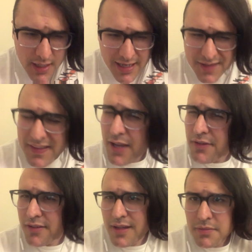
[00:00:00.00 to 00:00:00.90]
I think I was
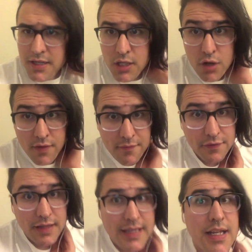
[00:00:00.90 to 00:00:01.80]
accepted at U of M
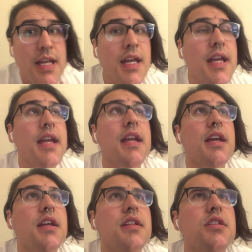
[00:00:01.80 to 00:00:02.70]
Flint
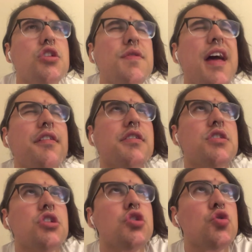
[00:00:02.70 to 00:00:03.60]
in
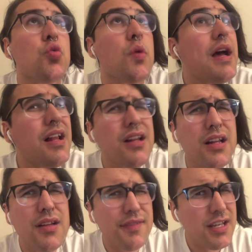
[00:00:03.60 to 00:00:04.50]

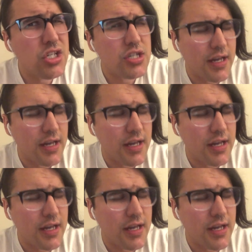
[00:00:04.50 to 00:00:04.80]
2012-ish.